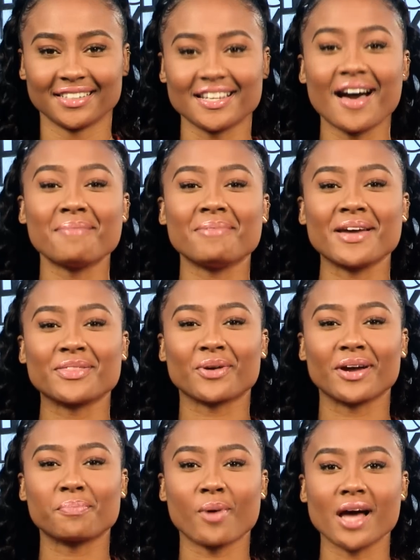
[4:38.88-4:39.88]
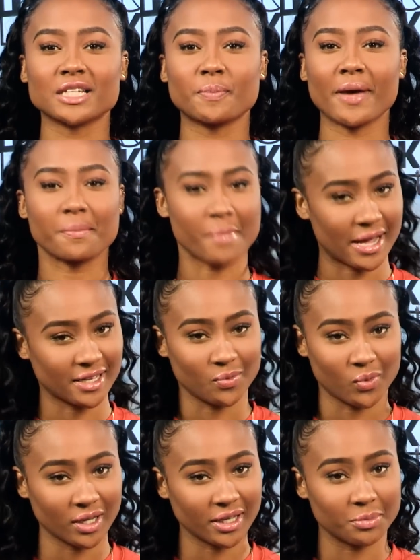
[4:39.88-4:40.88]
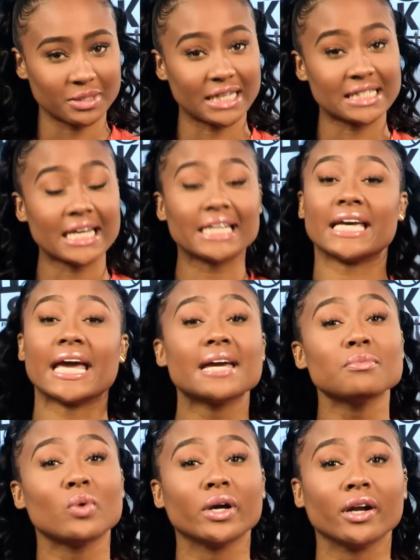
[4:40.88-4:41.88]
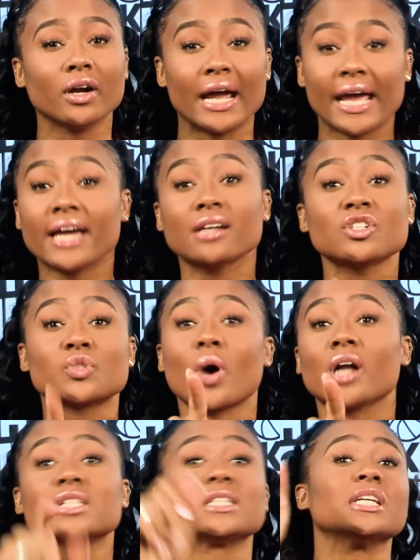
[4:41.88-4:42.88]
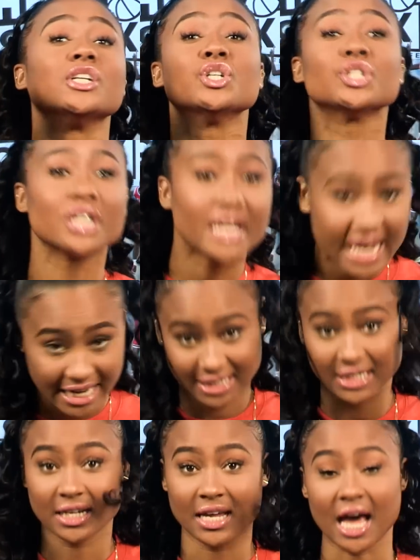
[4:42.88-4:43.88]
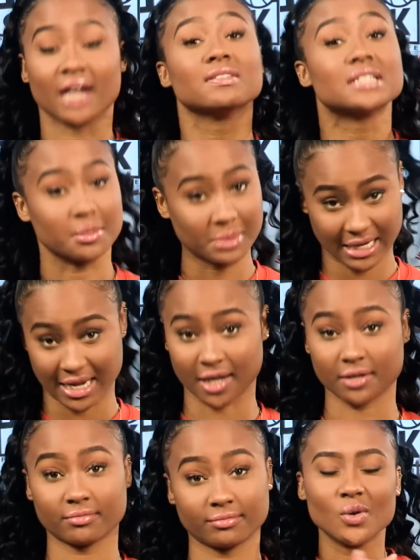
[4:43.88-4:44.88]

Top 8th grade prospect Mikey Williams hits a game winner and swats the shit out of some kid.